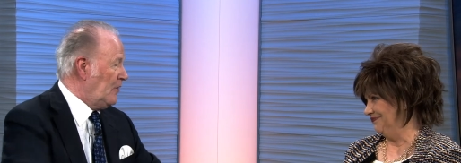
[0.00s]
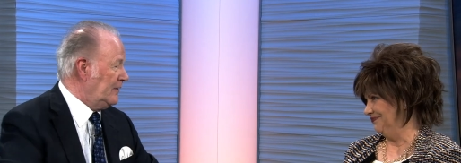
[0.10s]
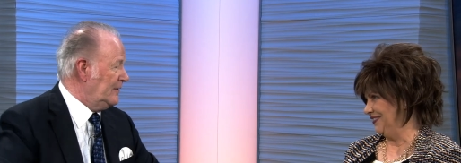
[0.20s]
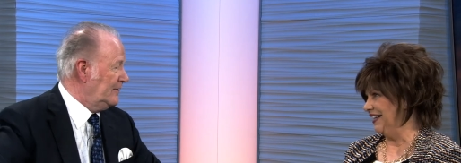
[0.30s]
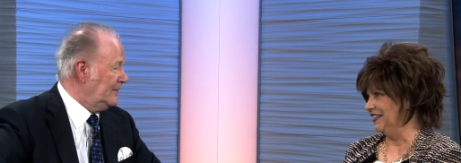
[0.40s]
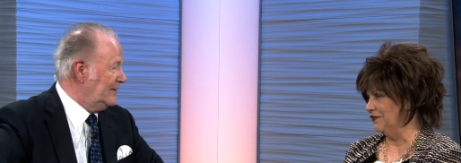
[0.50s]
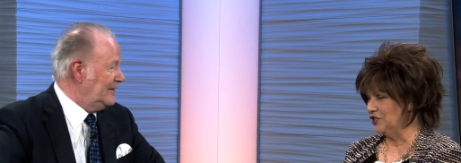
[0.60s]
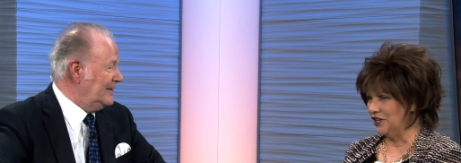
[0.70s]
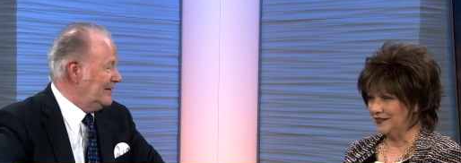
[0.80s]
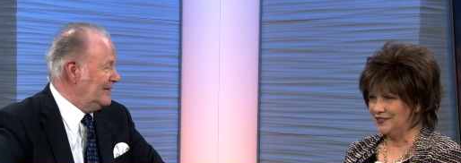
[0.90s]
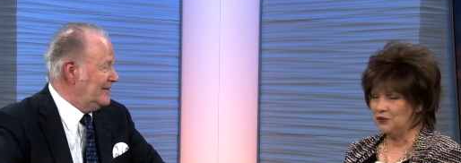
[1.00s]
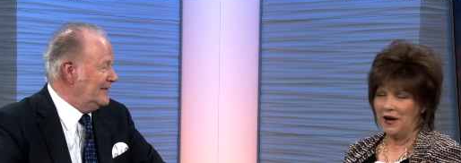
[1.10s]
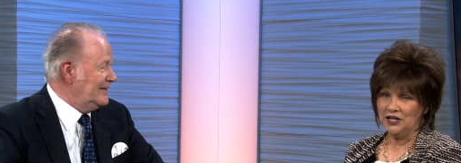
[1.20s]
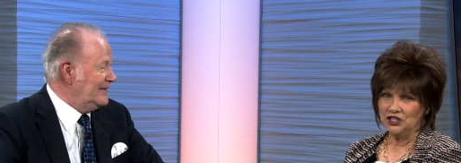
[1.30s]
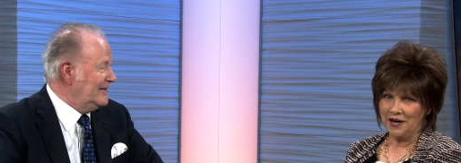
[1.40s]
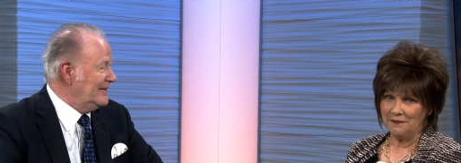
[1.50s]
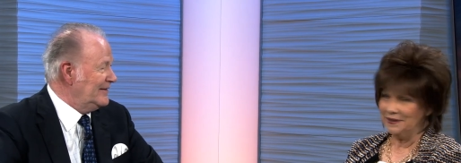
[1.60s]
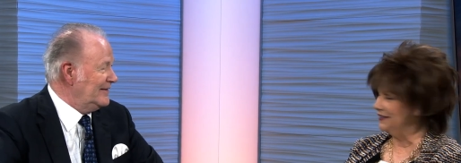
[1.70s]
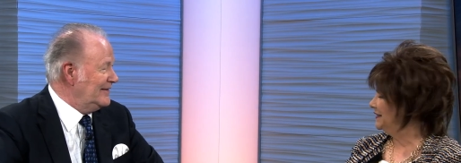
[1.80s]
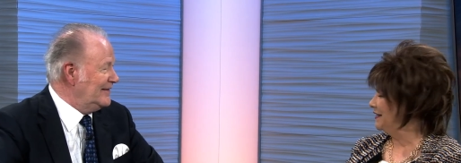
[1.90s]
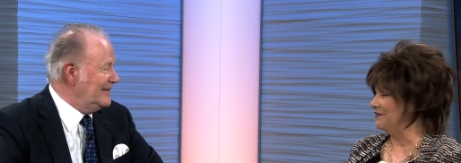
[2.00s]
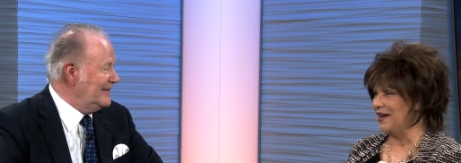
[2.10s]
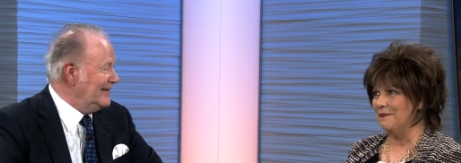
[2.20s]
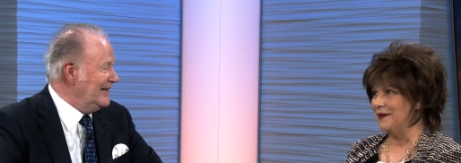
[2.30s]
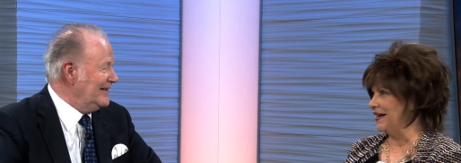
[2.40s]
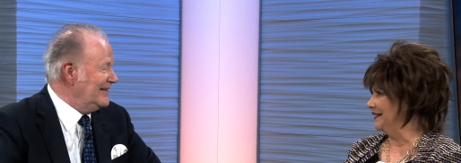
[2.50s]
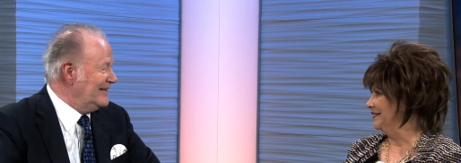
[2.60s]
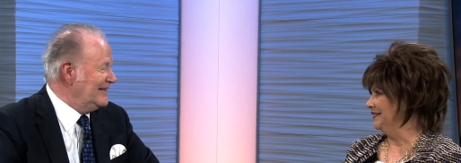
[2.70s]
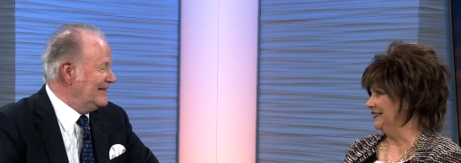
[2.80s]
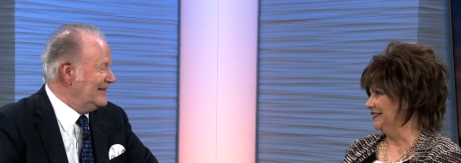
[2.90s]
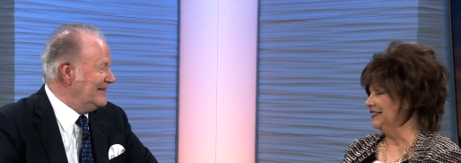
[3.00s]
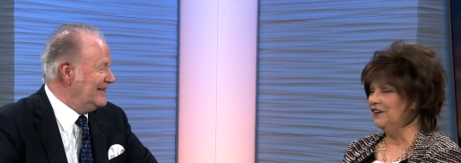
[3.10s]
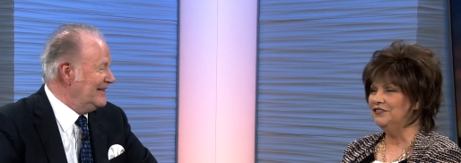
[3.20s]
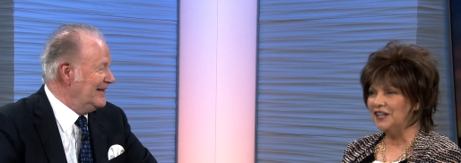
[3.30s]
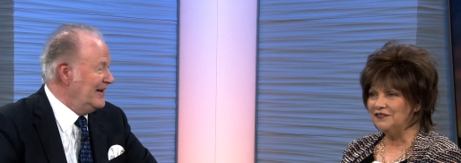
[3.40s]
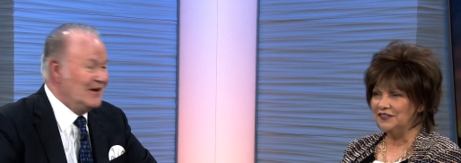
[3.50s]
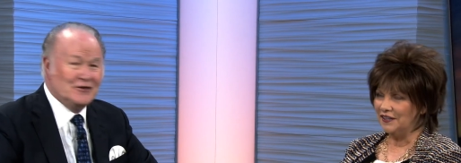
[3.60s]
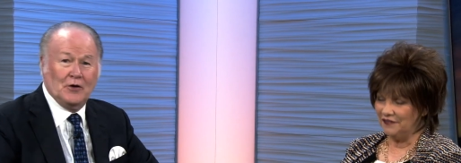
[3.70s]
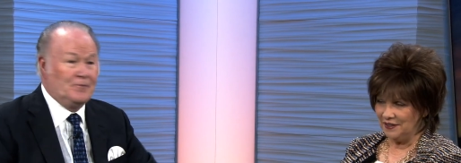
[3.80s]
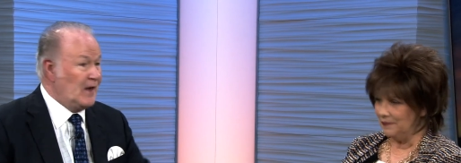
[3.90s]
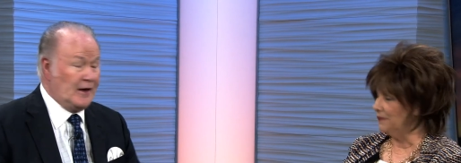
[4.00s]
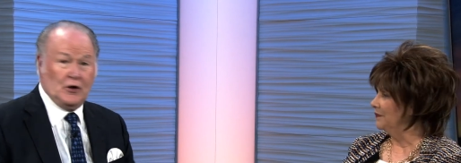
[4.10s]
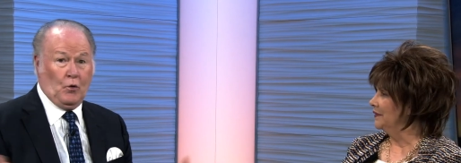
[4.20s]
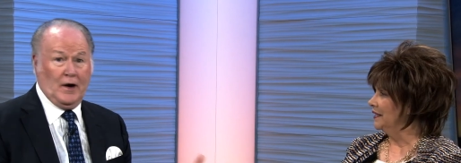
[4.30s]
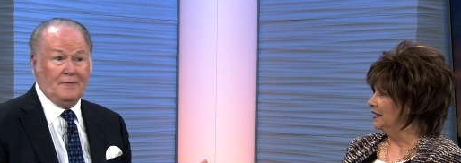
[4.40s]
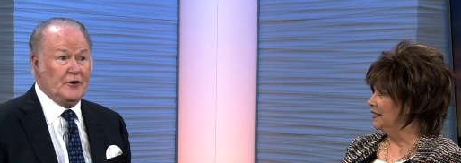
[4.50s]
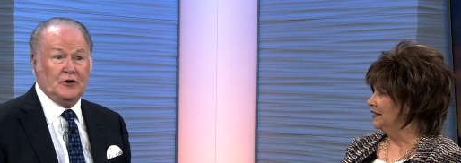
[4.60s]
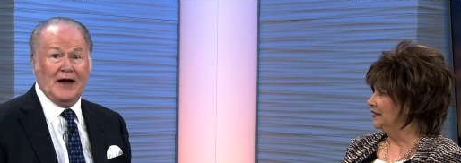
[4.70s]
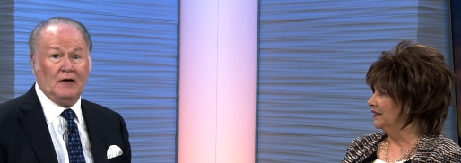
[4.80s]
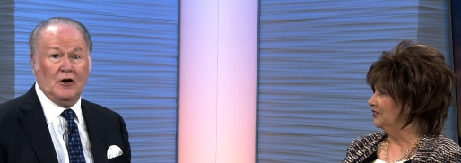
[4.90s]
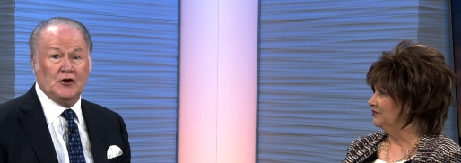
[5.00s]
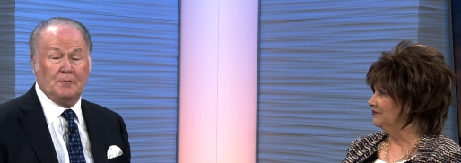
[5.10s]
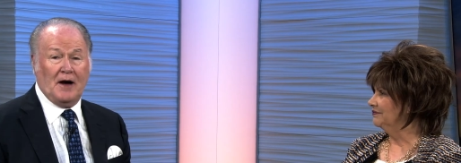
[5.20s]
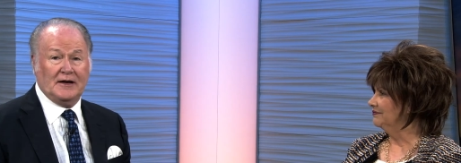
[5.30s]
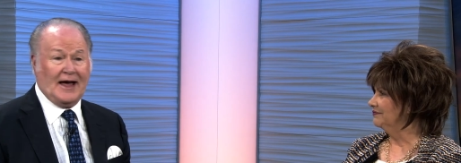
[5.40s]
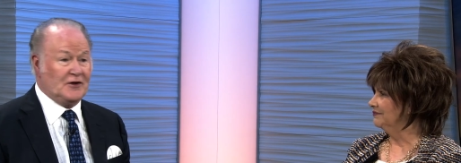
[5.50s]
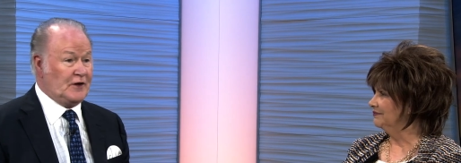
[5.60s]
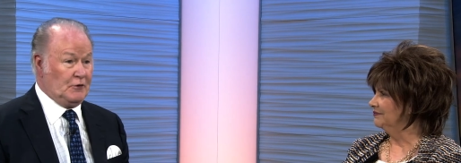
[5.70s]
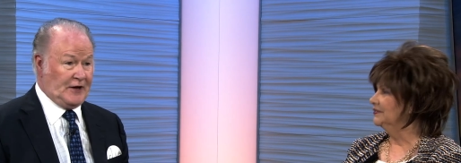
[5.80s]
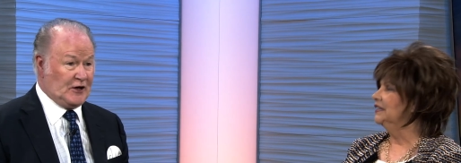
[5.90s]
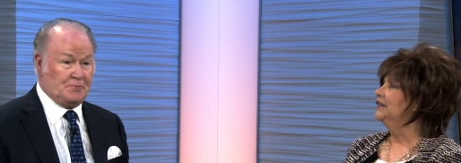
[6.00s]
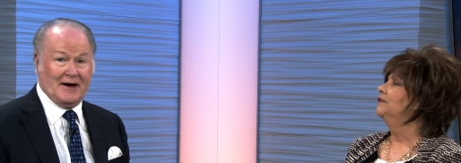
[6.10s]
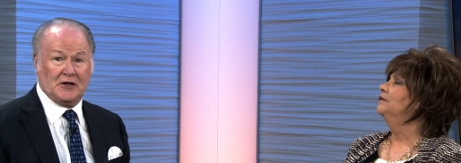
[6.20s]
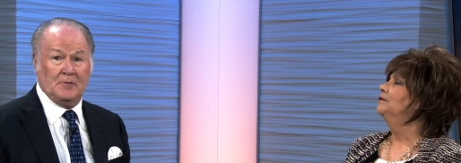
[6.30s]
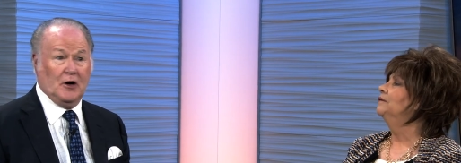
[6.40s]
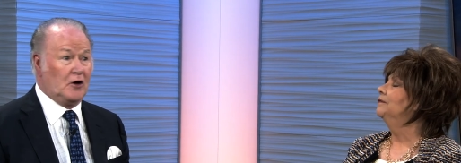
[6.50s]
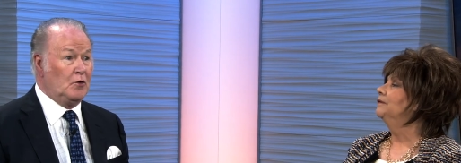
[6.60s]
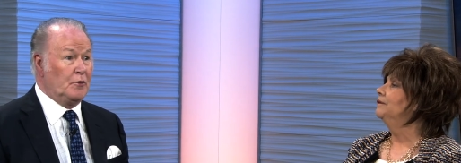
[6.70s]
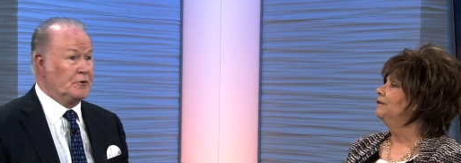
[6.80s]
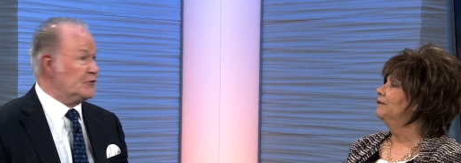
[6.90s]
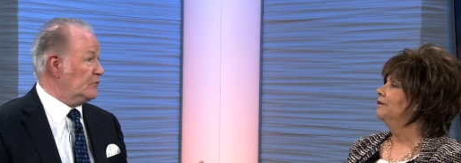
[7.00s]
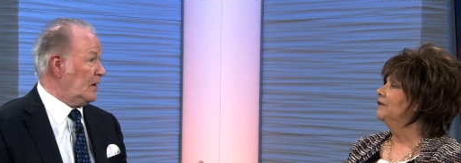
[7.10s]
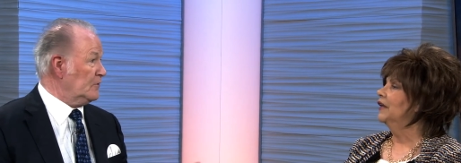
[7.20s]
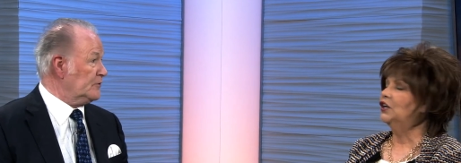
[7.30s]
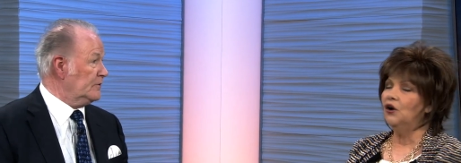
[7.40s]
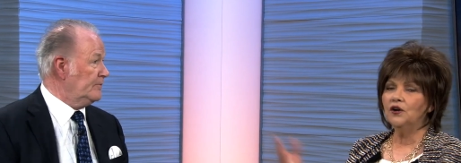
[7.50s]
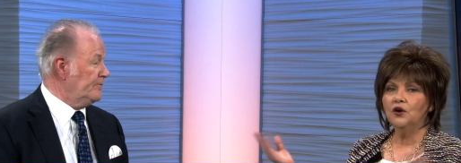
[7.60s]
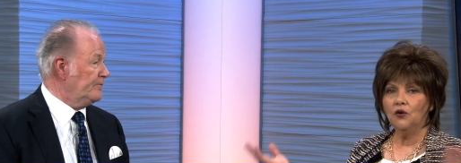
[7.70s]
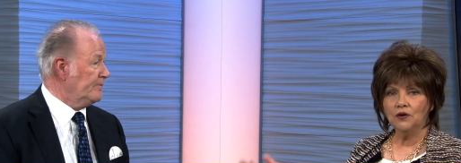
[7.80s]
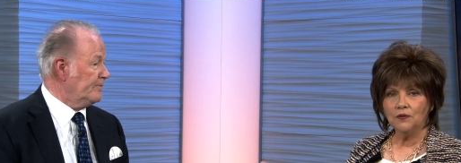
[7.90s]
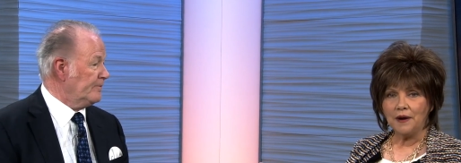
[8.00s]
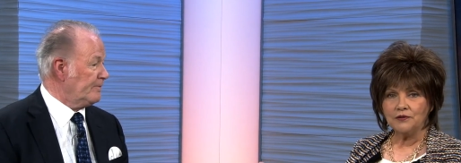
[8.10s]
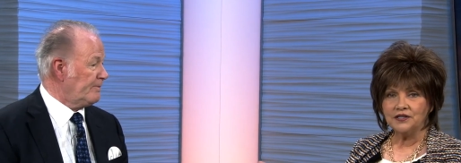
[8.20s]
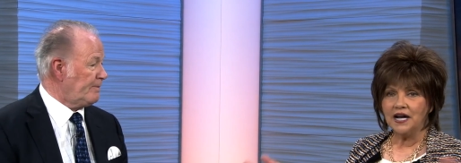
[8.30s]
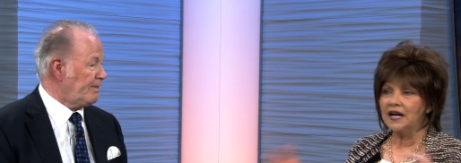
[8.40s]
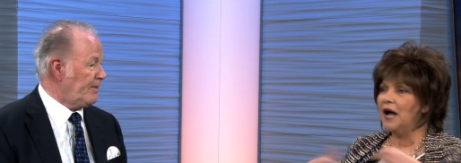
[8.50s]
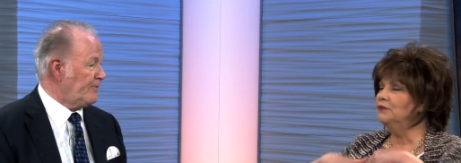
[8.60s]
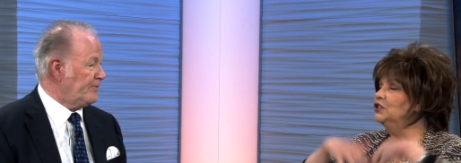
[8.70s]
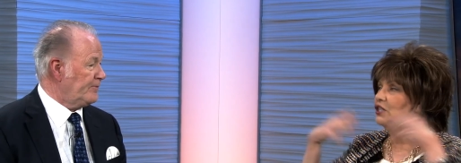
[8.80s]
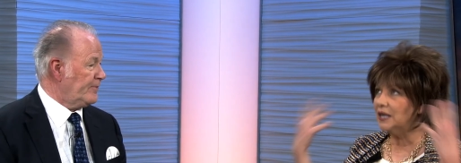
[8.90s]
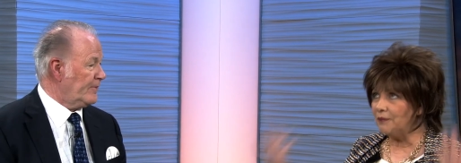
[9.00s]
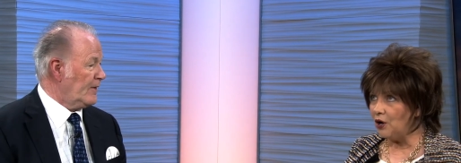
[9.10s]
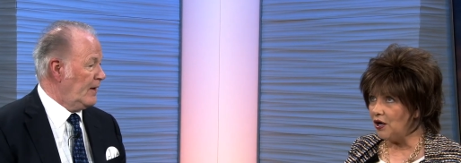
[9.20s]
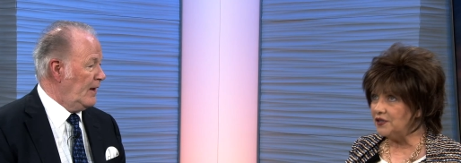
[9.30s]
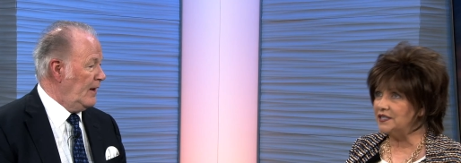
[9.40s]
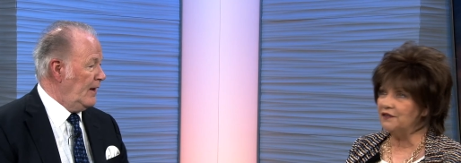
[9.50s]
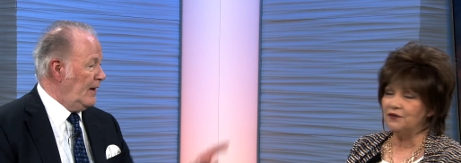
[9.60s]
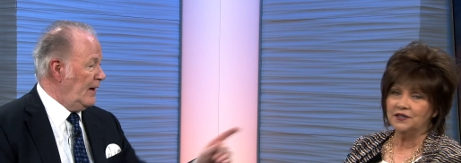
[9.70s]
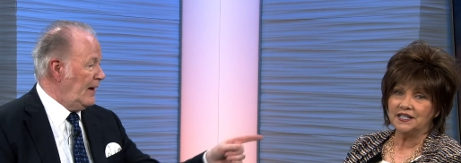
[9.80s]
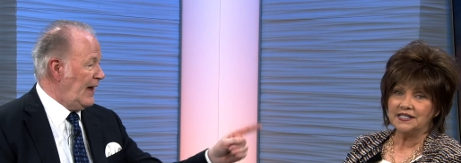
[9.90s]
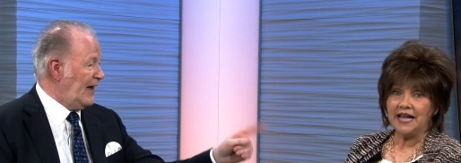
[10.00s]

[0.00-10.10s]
Speaker 1: on.
Speaker 2: I love Dog. Duane Chapman, love that man. Love, love, love so, him. Eh,
Speaker 1: wherever you download your podcast, expect a miracle with Richard Roberts.
Speaker 2: Go to oralroberts.com, look up all the different things,